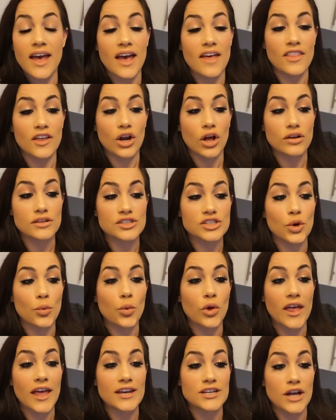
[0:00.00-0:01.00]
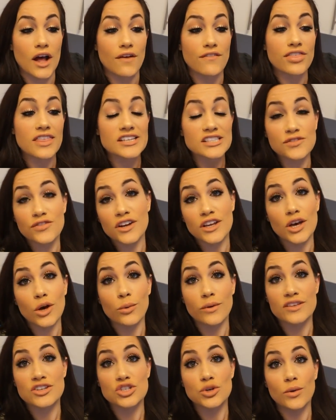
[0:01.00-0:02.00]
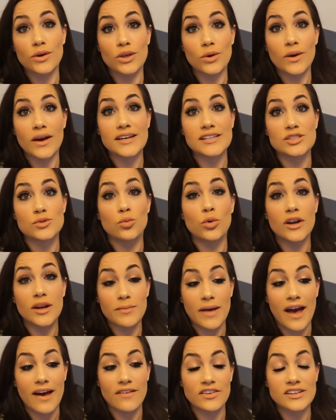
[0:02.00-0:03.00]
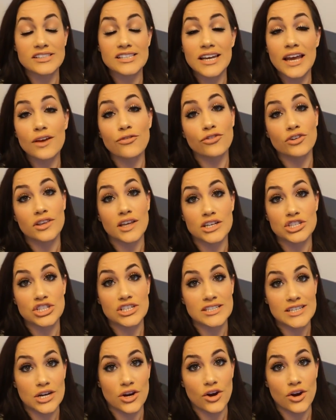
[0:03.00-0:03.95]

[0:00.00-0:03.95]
And then also we'll end off this video with showing you guys what I'm having today for lunch and